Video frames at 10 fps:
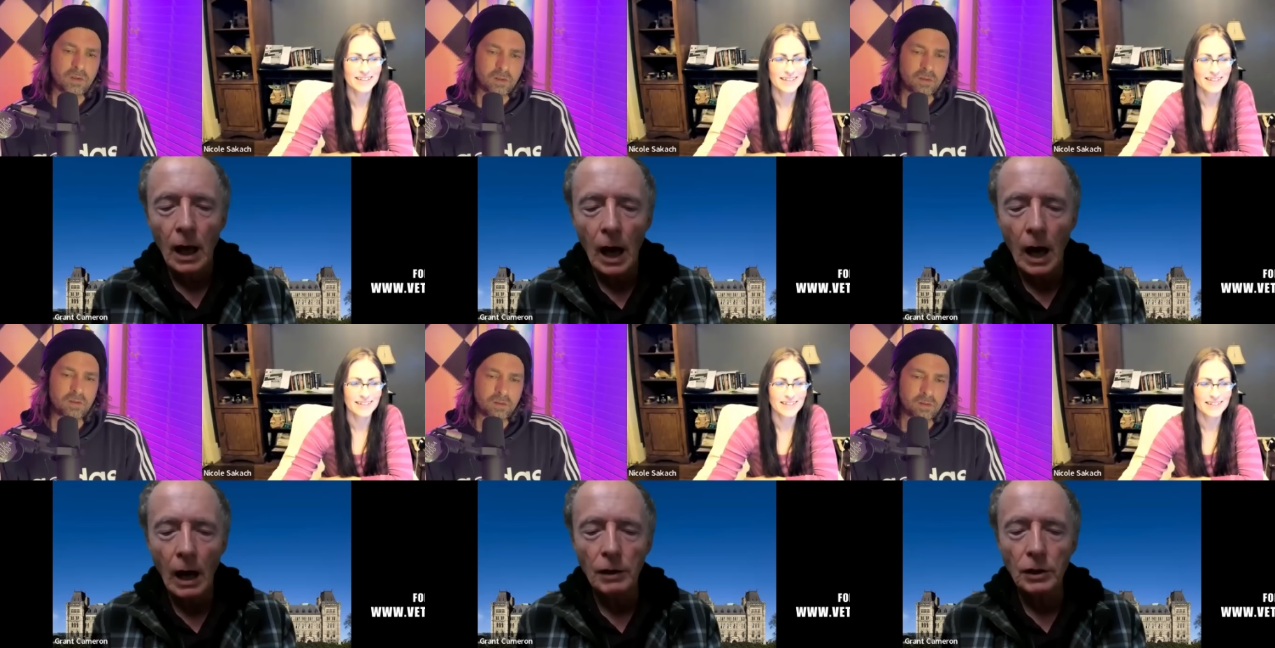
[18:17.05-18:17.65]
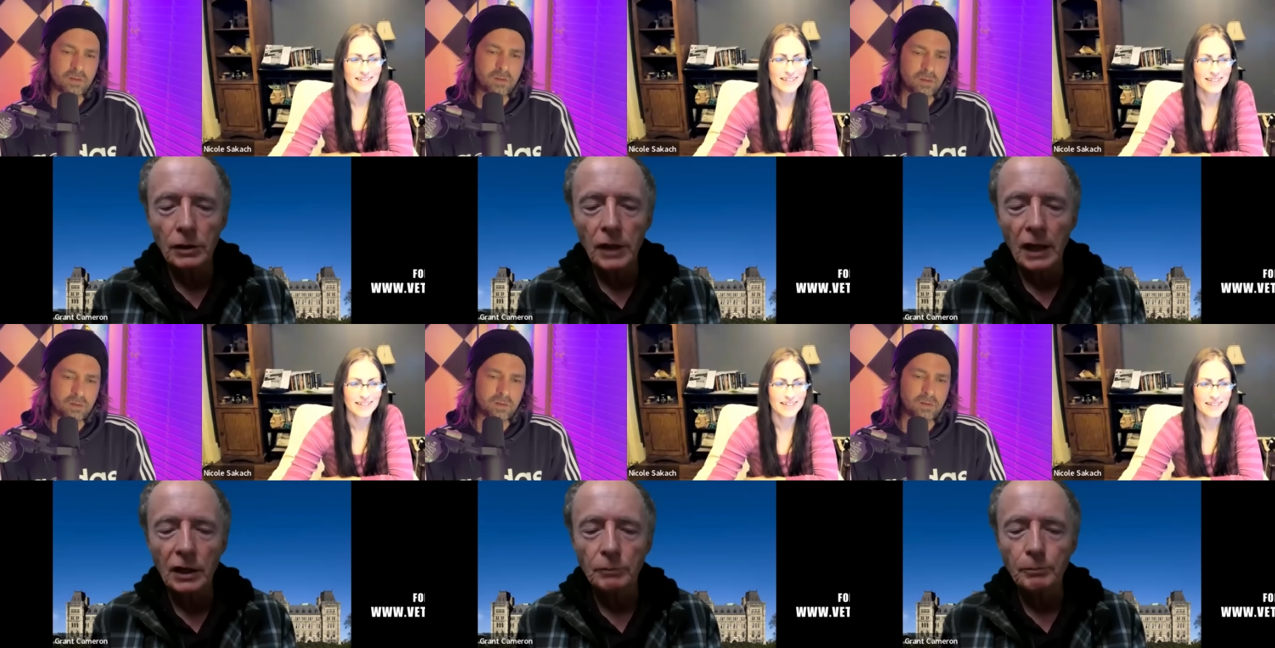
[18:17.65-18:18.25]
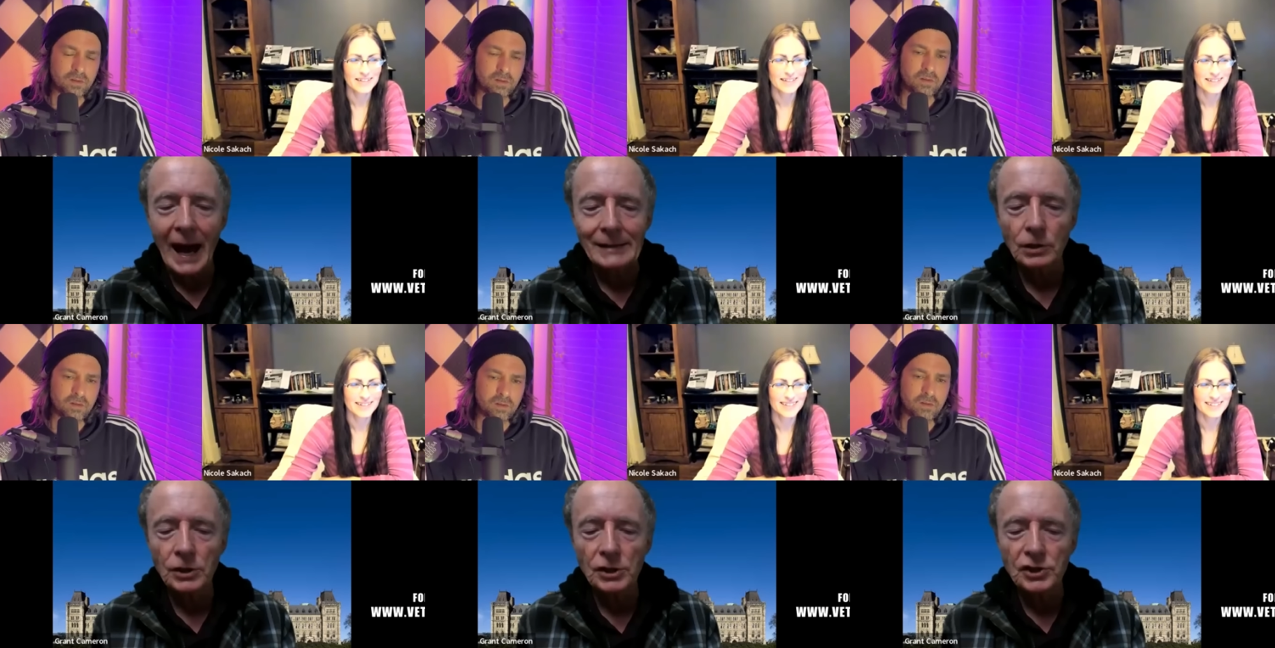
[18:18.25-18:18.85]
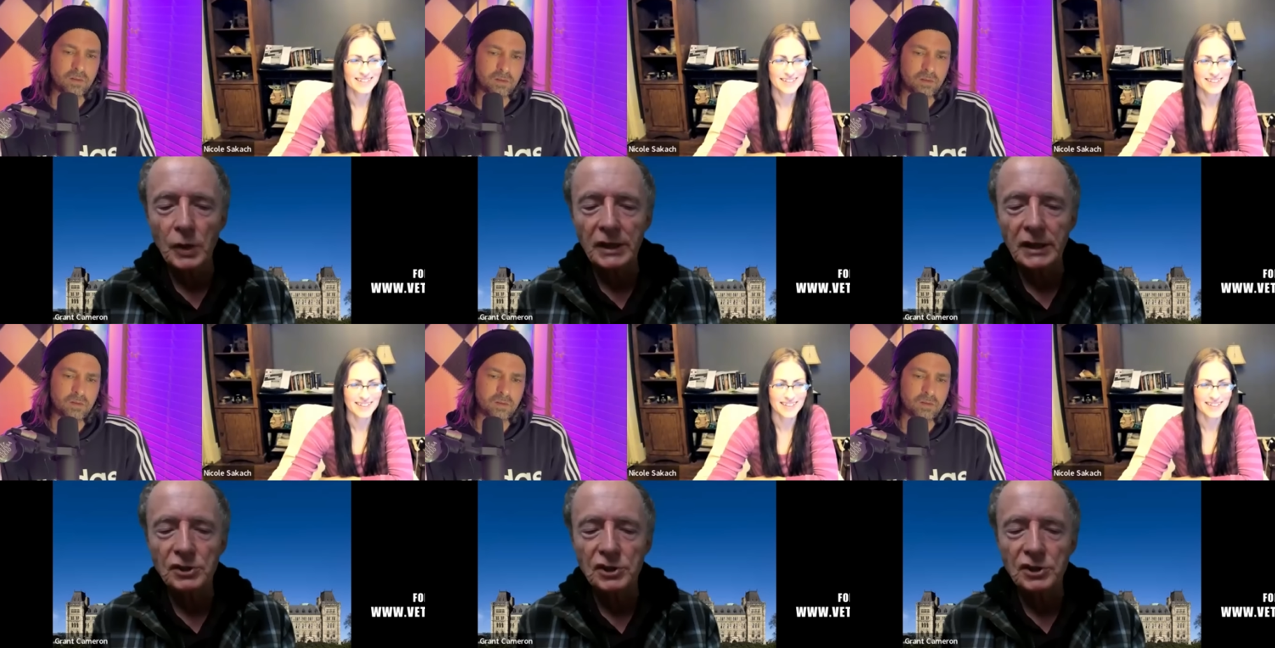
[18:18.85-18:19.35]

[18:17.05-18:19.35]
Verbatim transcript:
Speaker 1: uh, they could pass on the street. They were